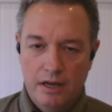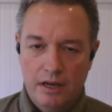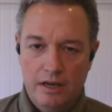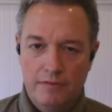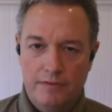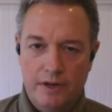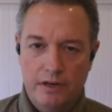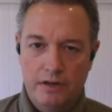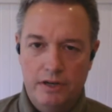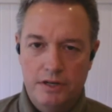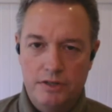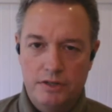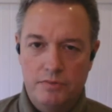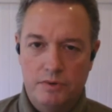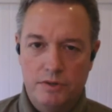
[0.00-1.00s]
If I
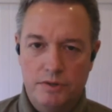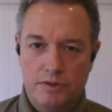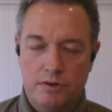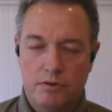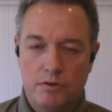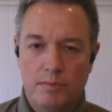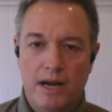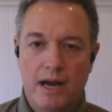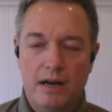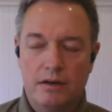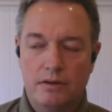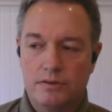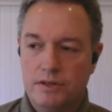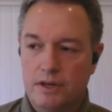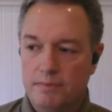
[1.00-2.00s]
could, I just want to circle
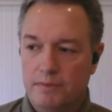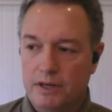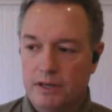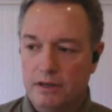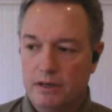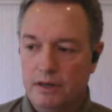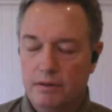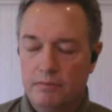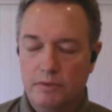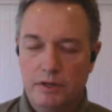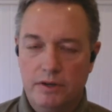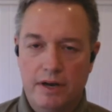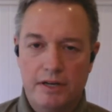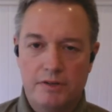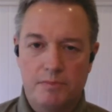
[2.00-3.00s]
back on something
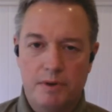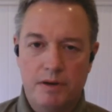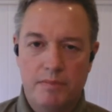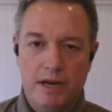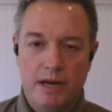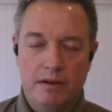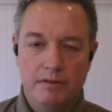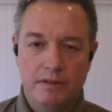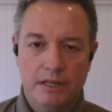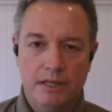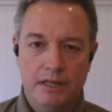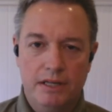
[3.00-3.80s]
when you asked me about